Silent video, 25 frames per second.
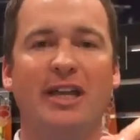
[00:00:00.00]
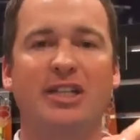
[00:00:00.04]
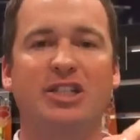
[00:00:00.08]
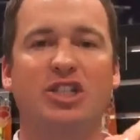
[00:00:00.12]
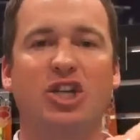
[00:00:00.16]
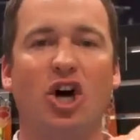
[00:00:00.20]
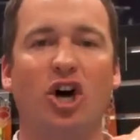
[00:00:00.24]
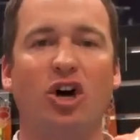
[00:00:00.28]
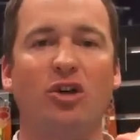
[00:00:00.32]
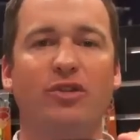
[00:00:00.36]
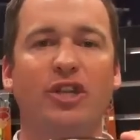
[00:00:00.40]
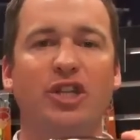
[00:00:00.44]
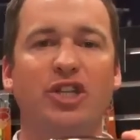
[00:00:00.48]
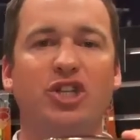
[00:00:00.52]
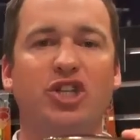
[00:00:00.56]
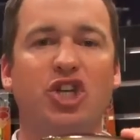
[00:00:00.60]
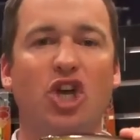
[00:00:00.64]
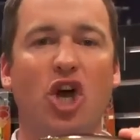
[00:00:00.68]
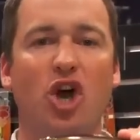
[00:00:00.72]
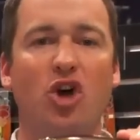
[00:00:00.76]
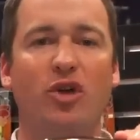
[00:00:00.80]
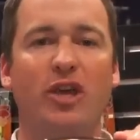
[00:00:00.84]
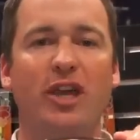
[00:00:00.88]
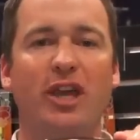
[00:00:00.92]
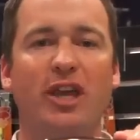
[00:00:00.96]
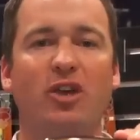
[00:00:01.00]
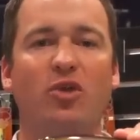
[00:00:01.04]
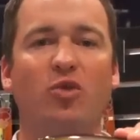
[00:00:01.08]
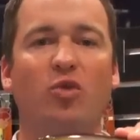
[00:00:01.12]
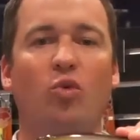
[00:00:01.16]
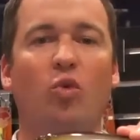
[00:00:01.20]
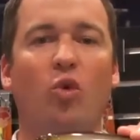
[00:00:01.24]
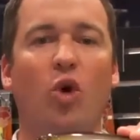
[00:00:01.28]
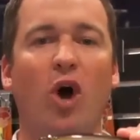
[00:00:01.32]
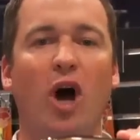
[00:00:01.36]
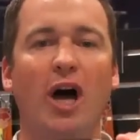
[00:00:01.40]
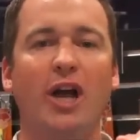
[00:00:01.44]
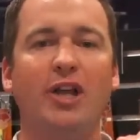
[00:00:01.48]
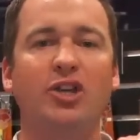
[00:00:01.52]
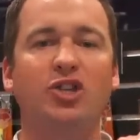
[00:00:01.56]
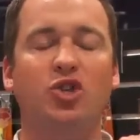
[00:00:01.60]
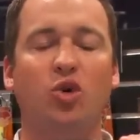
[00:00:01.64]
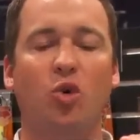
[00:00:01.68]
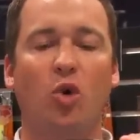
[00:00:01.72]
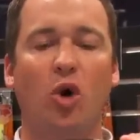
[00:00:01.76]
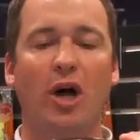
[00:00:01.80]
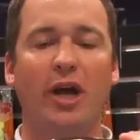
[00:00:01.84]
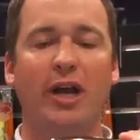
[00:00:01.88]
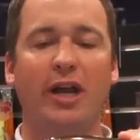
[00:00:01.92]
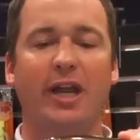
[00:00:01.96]
It's called the Jockie
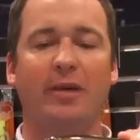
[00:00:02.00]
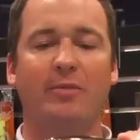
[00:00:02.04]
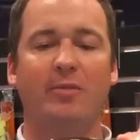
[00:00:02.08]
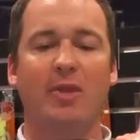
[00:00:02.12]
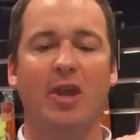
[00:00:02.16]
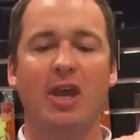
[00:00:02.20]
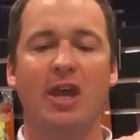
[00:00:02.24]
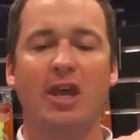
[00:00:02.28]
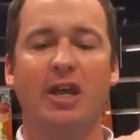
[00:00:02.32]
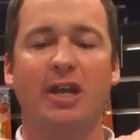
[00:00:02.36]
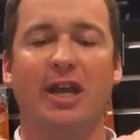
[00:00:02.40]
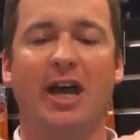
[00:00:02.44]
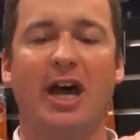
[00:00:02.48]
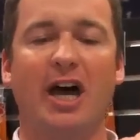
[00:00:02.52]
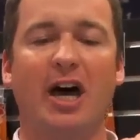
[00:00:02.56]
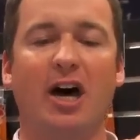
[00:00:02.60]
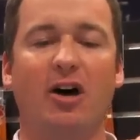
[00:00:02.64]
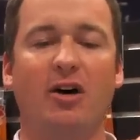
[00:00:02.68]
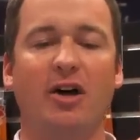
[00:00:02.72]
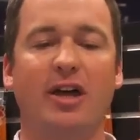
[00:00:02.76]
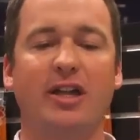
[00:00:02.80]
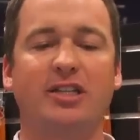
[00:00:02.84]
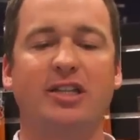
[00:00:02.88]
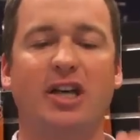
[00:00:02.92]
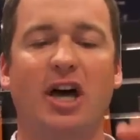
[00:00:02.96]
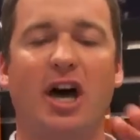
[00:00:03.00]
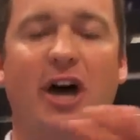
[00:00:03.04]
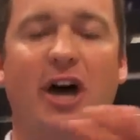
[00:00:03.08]
120. Now, it's a